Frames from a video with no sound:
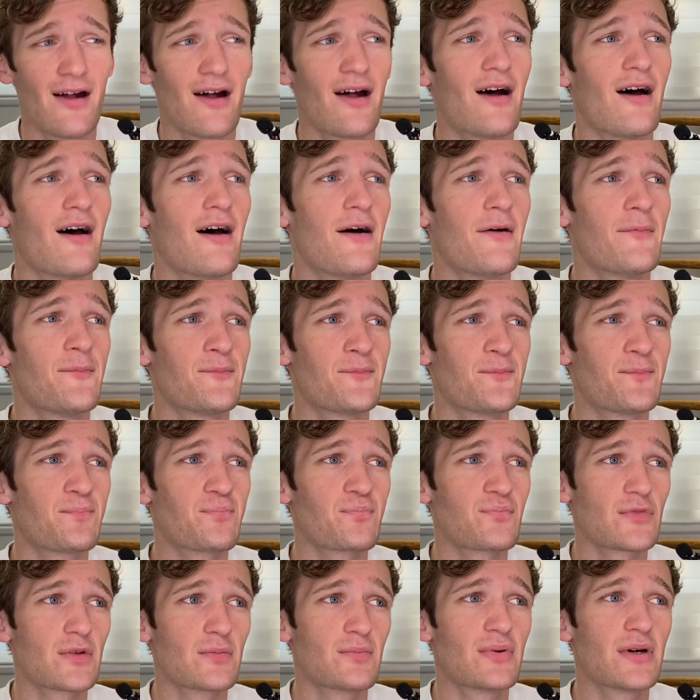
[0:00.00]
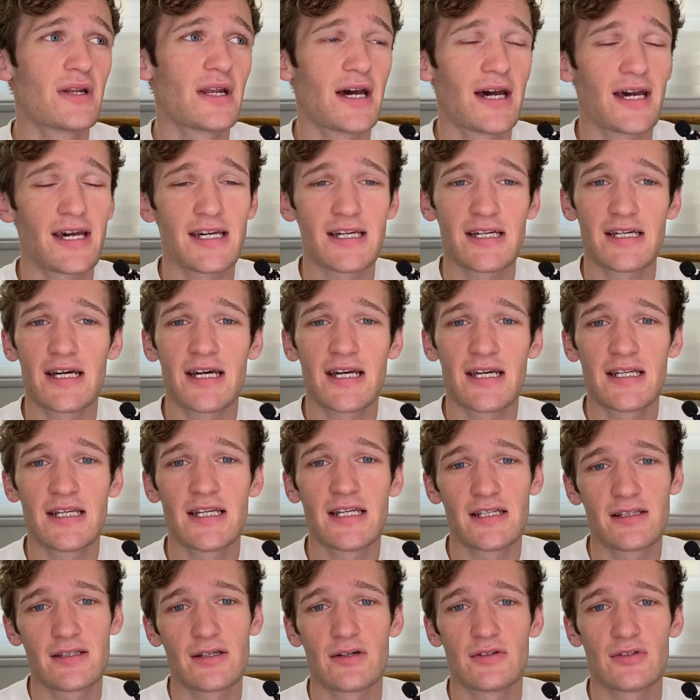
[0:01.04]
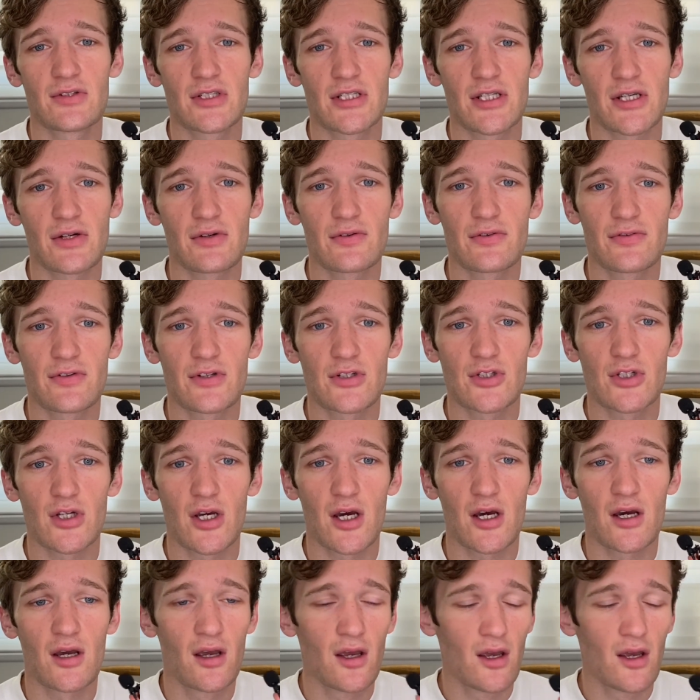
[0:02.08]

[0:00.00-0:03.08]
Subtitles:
But I need those too for sure.